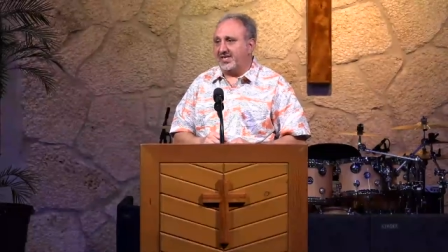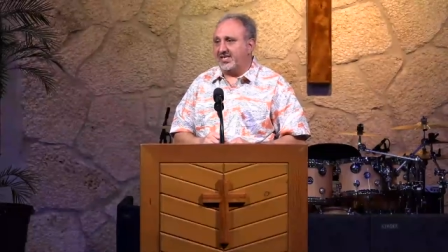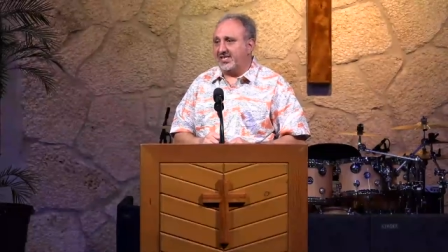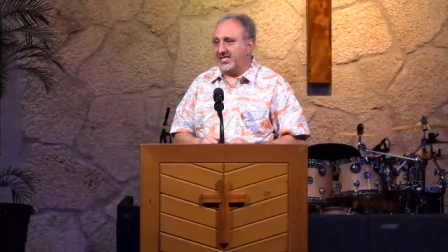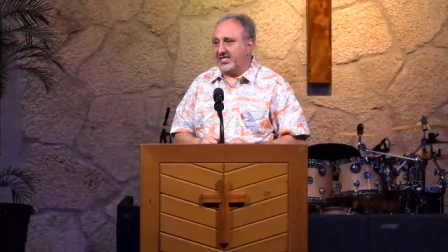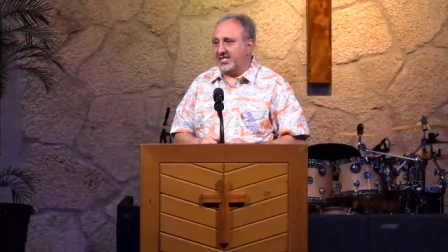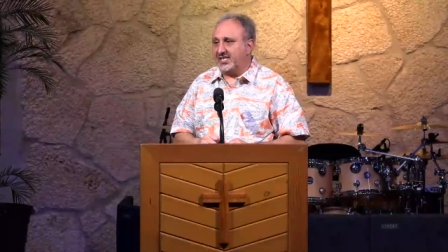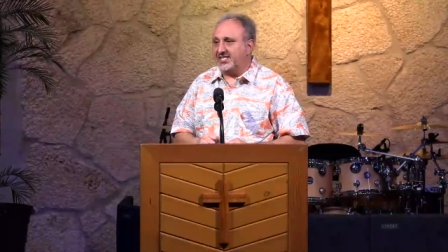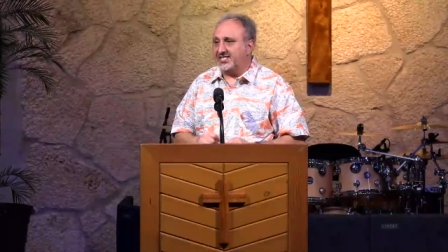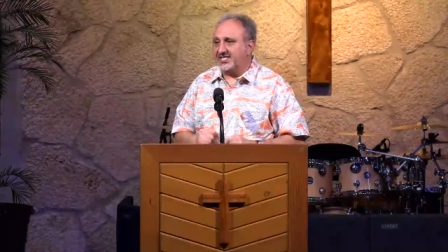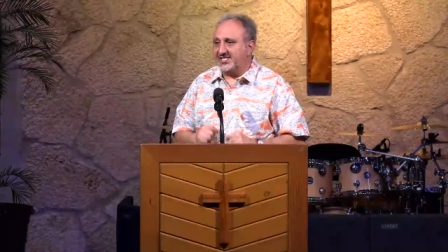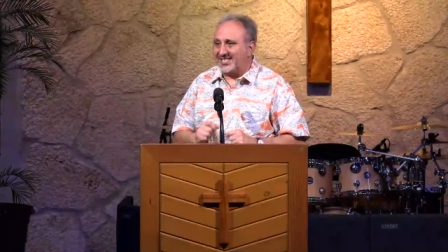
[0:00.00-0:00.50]

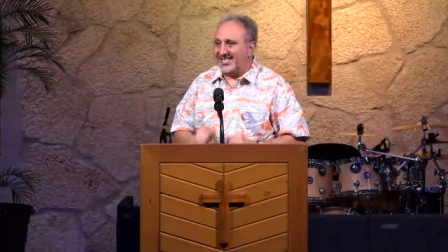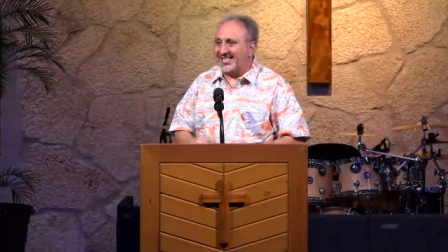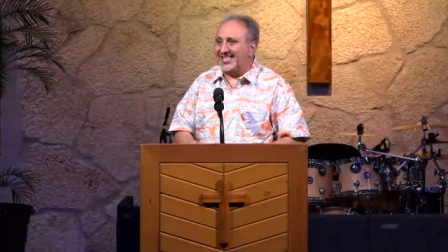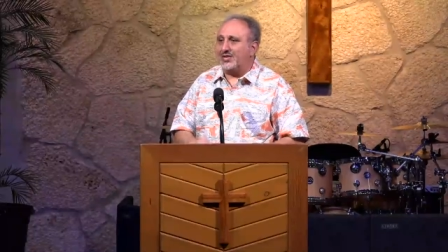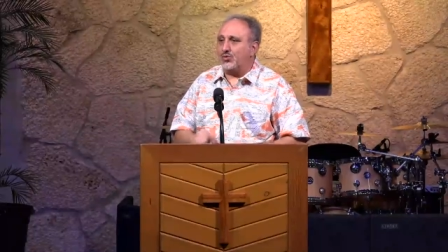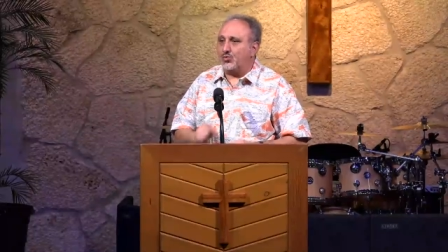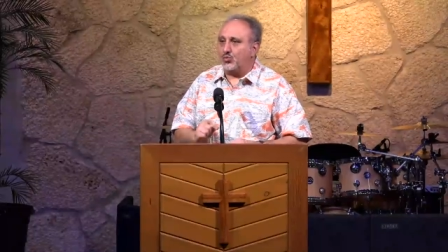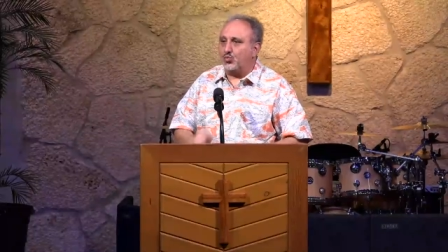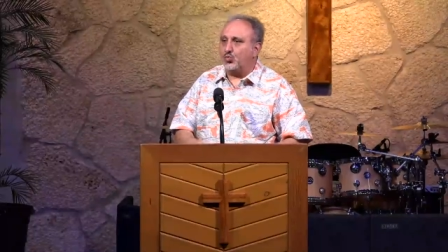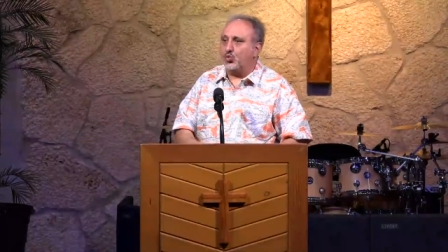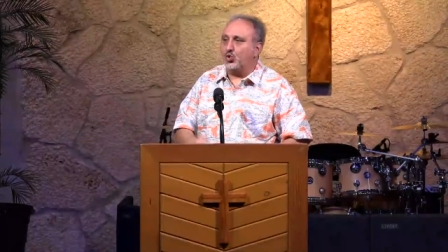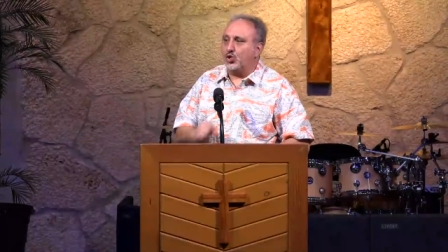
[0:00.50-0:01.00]
because
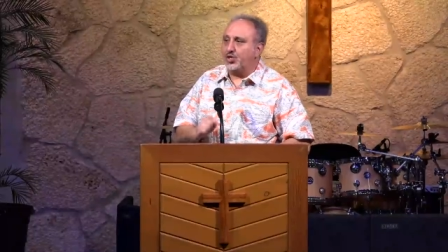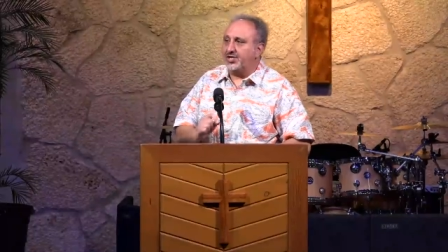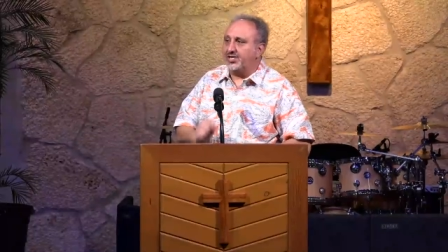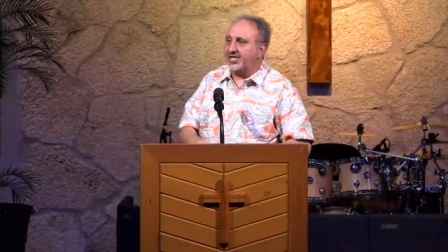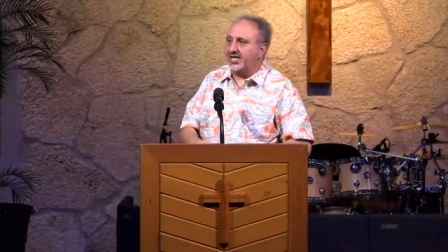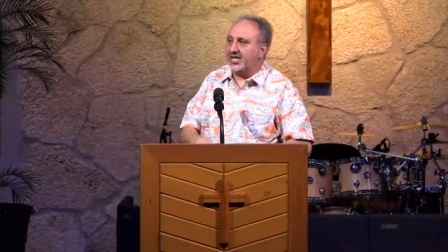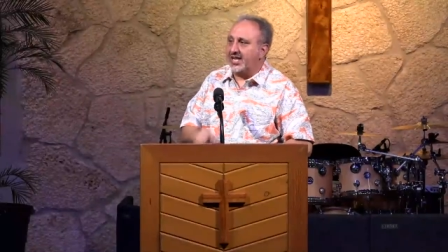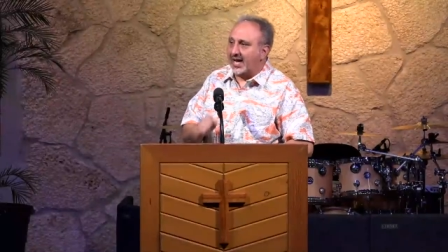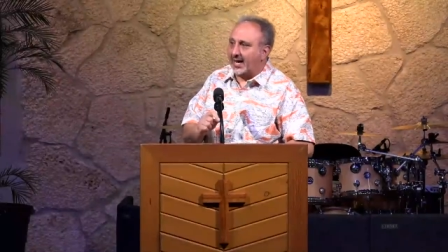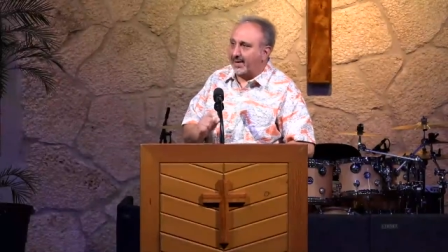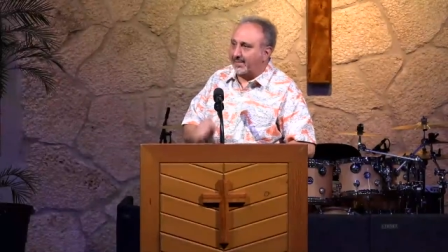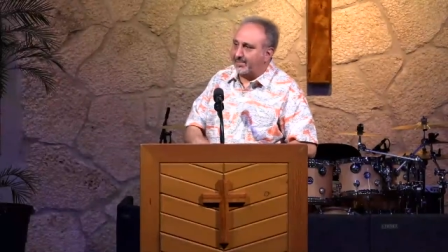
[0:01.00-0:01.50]
it
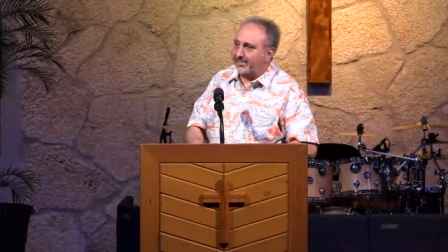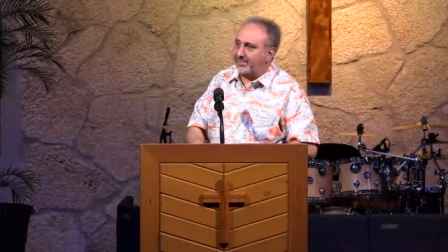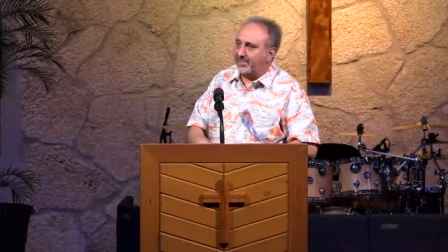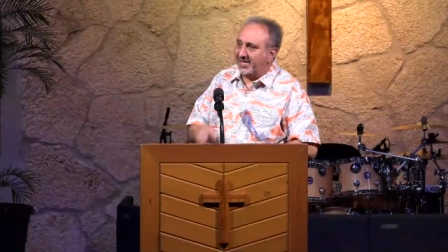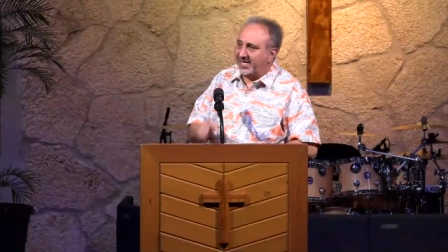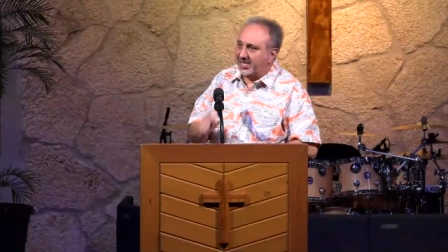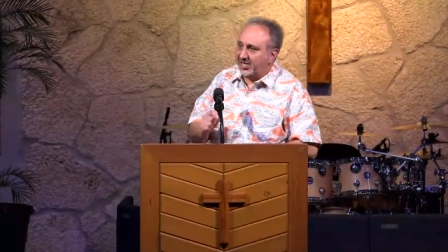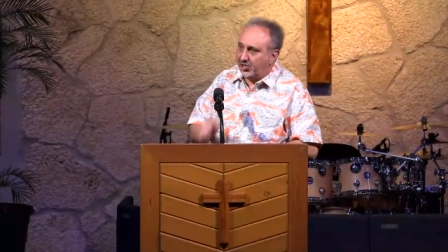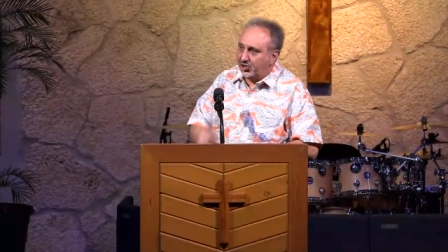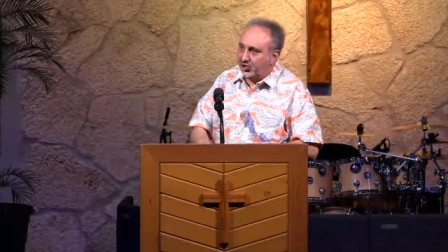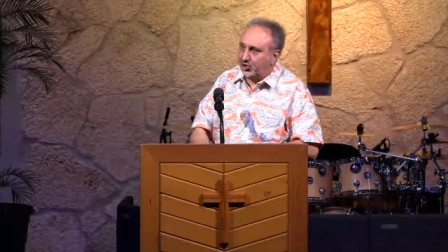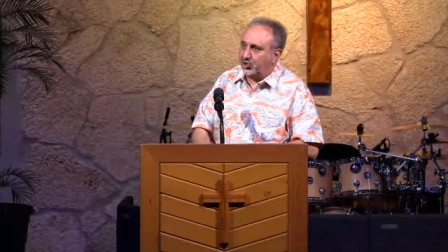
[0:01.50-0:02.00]
would not
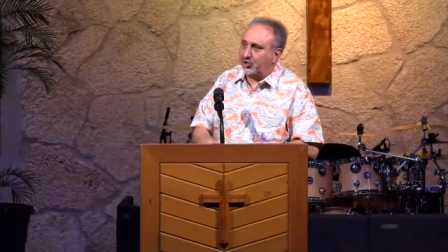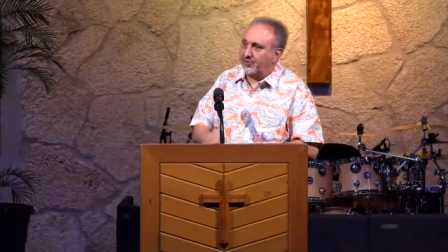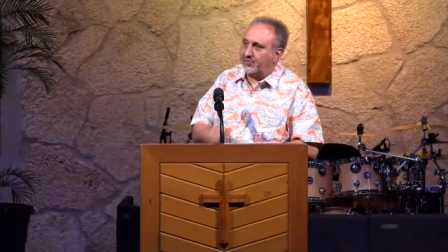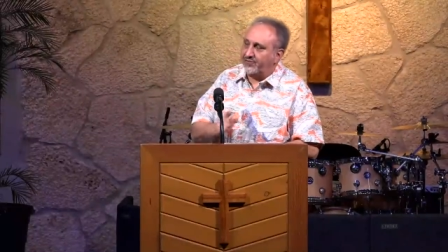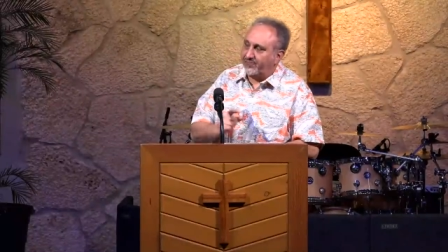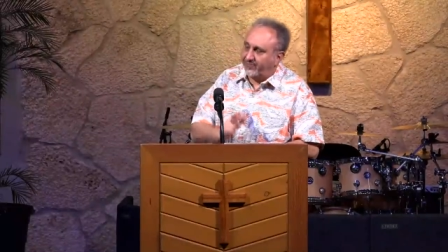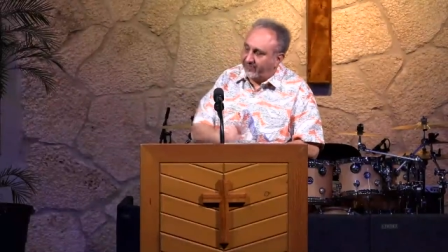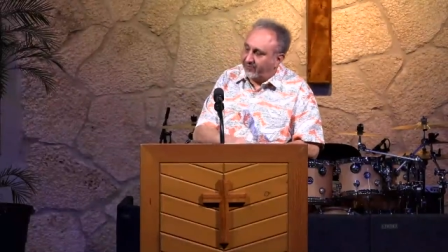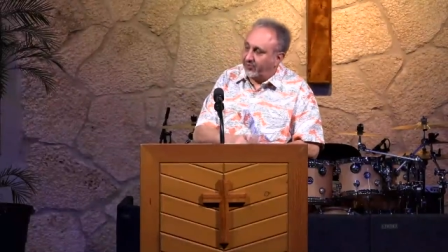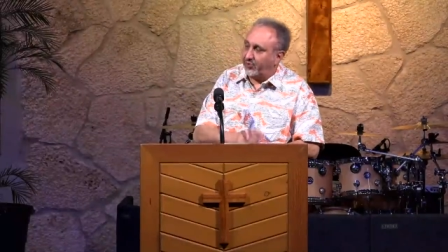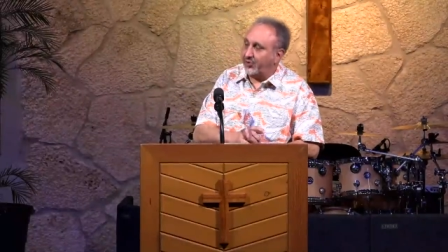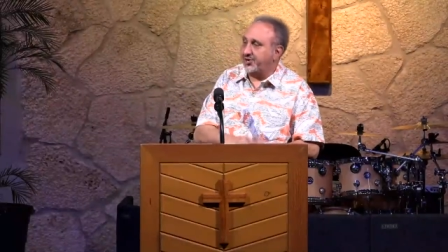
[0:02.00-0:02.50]
be
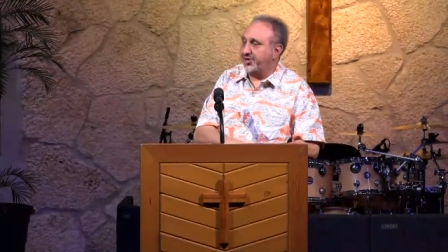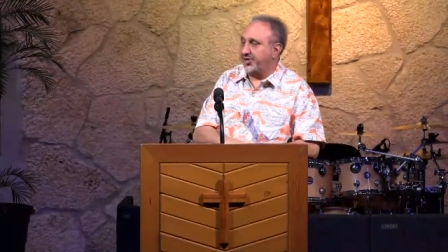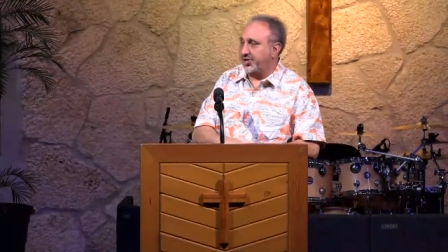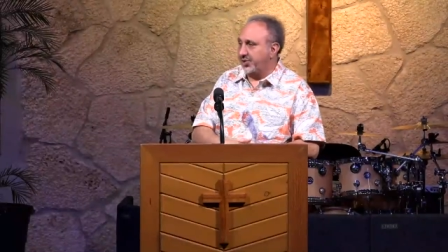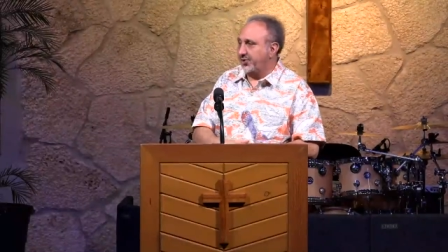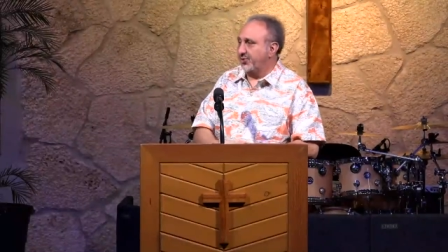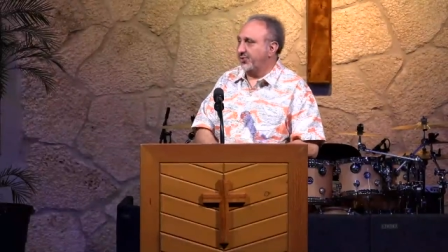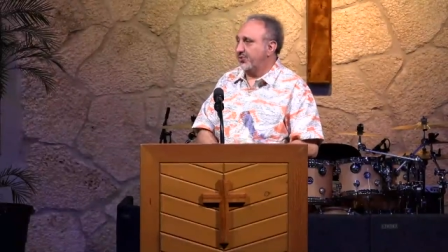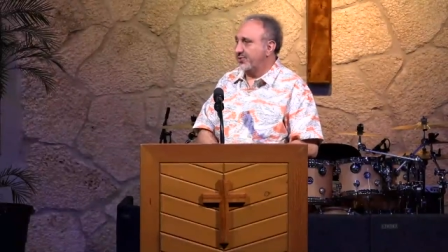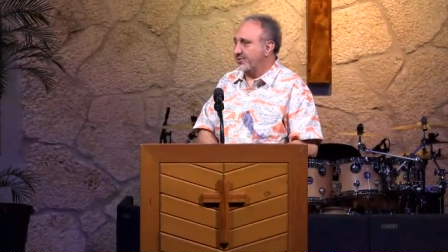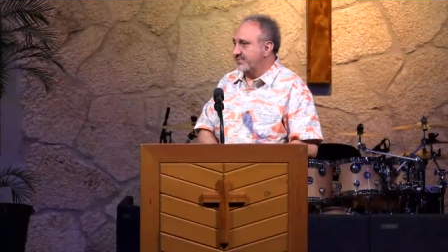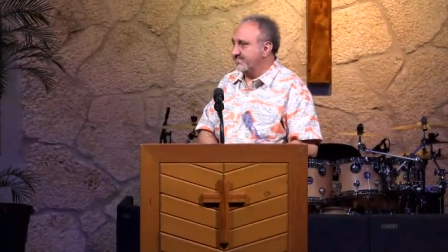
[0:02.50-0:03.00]
good for
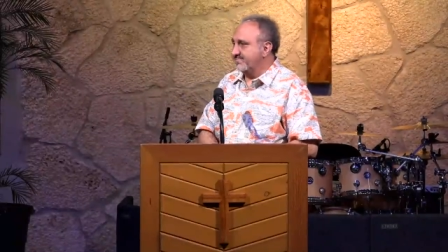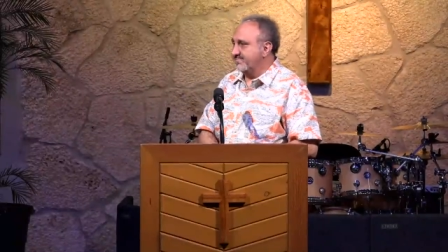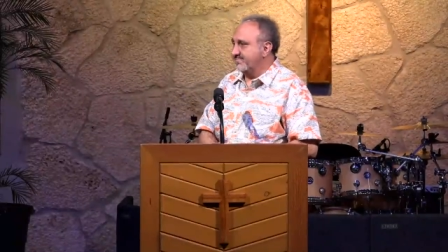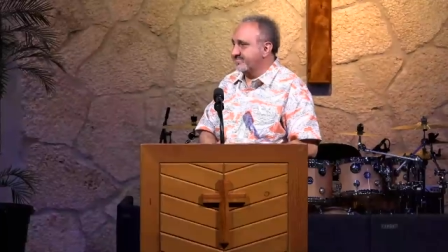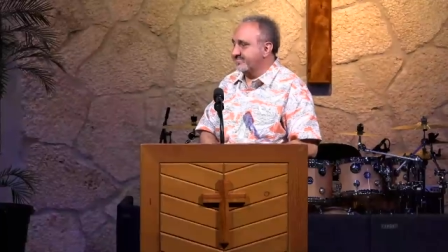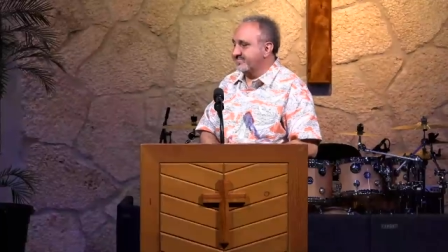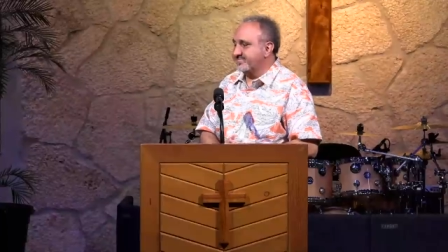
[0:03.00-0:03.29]
you.